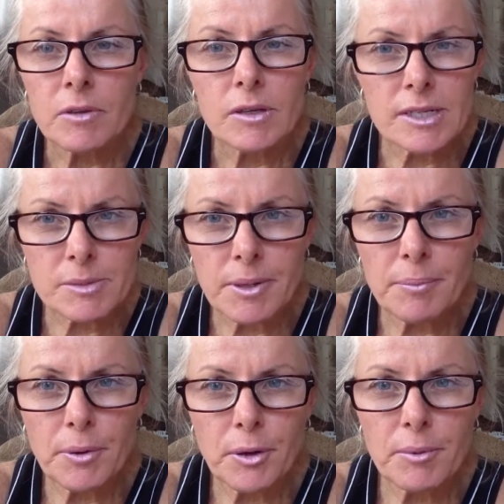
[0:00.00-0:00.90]
You need to be a
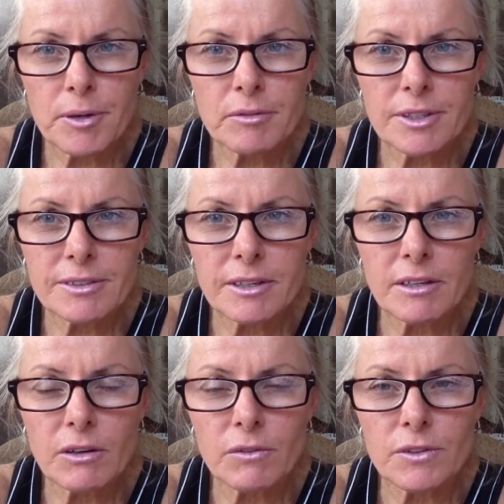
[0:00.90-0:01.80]
permanent
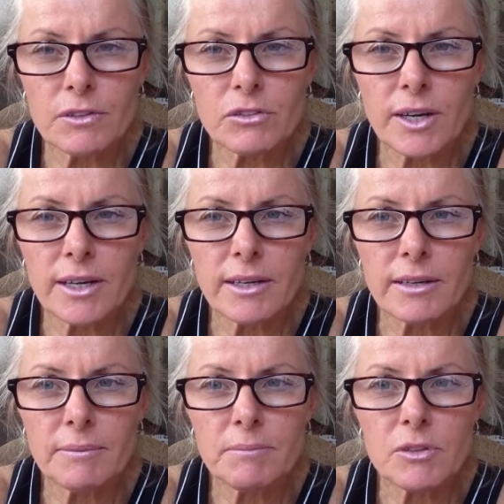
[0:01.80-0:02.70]
resident of
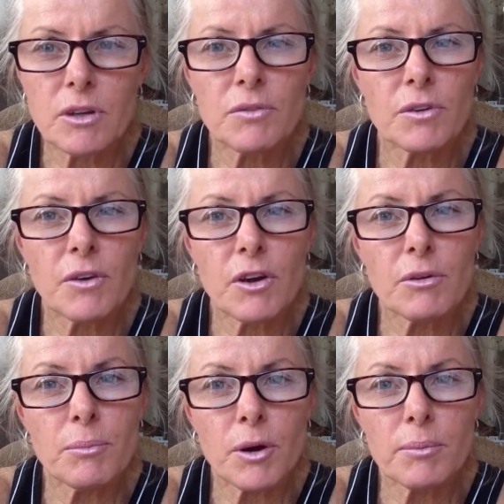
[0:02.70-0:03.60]
Australia. So if you've
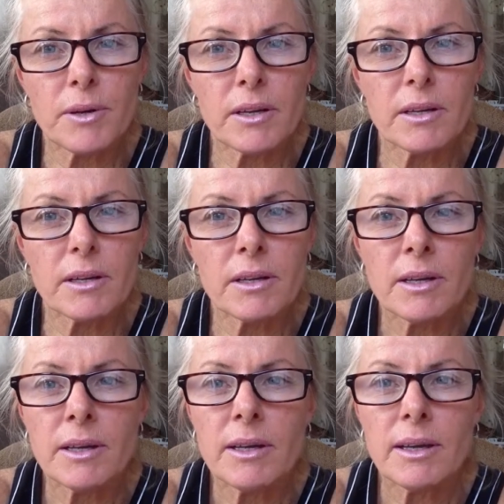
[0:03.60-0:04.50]
owned property
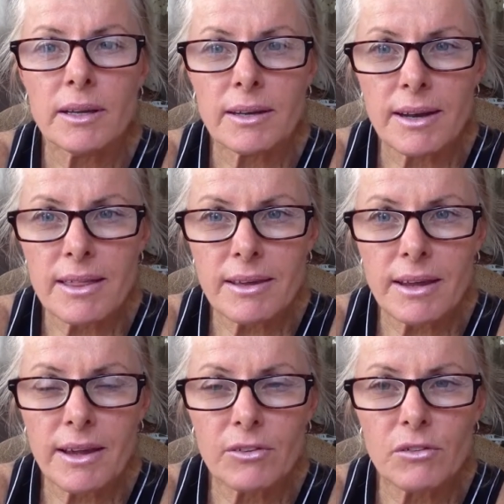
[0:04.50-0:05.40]
in another
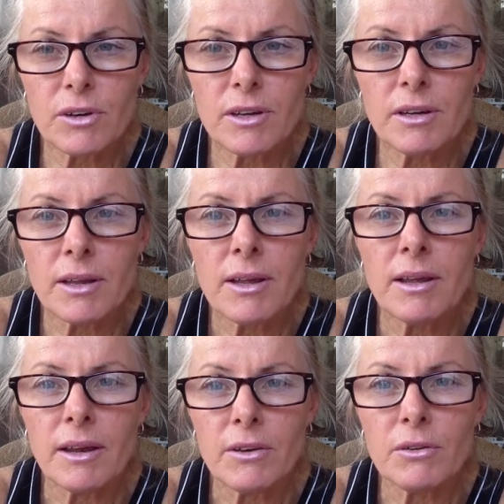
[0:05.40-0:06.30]
country
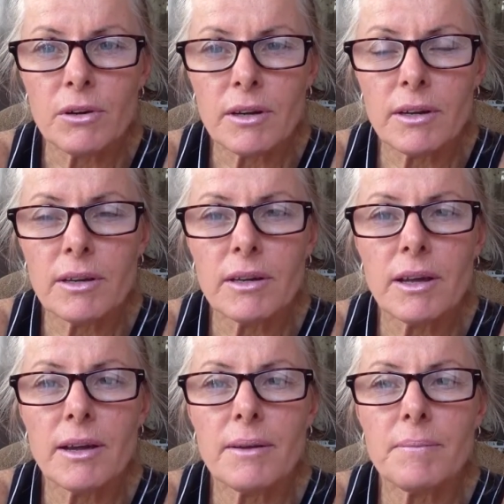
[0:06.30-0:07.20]
and you're a
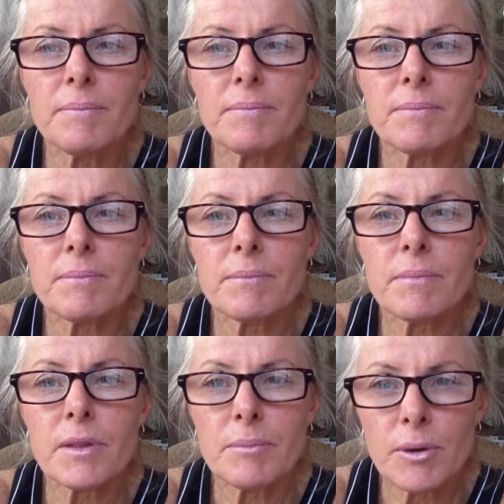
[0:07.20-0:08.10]

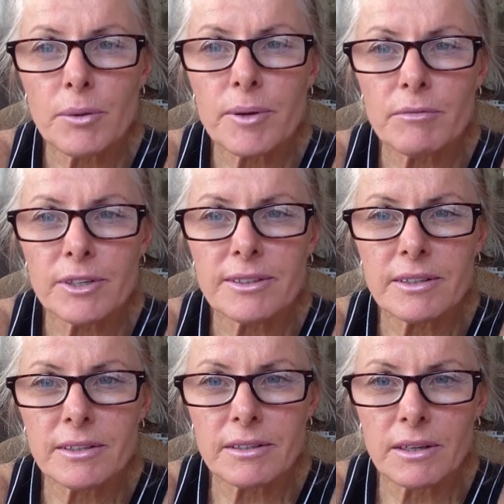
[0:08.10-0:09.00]
permanent
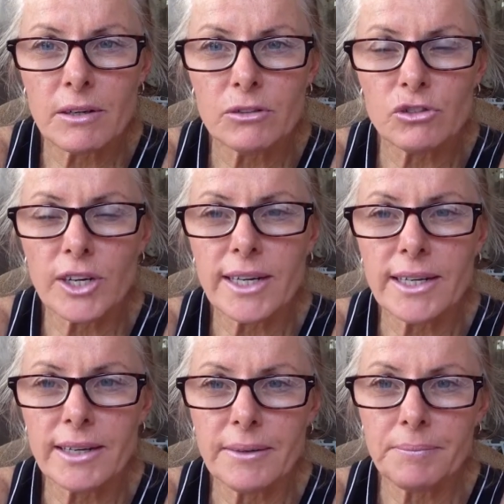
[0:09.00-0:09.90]
resident in
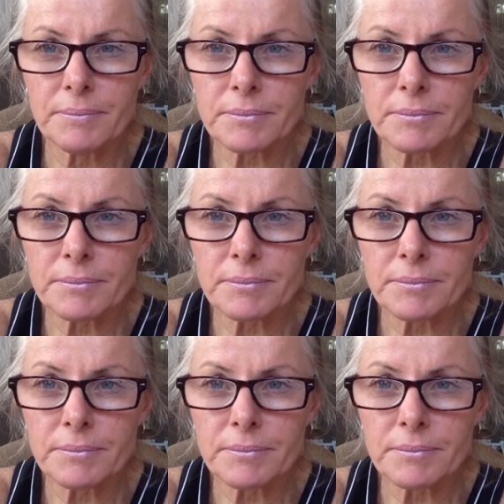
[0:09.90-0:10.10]
Australia